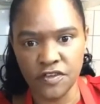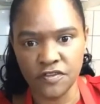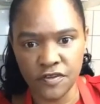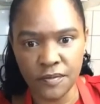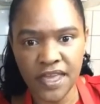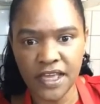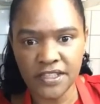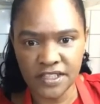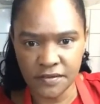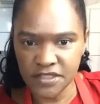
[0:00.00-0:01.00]
For me,
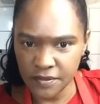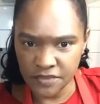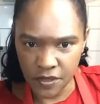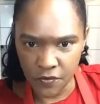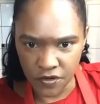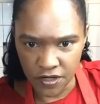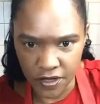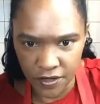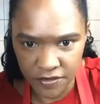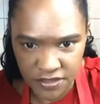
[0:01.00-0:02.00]
sometimes I want
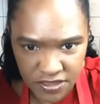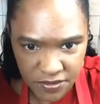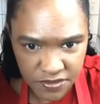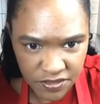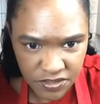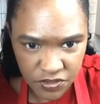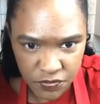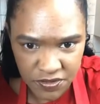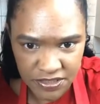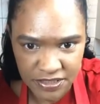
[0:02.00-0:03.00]
loads and sometimes I just
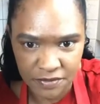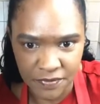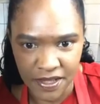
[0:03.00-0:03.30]
want a little bit.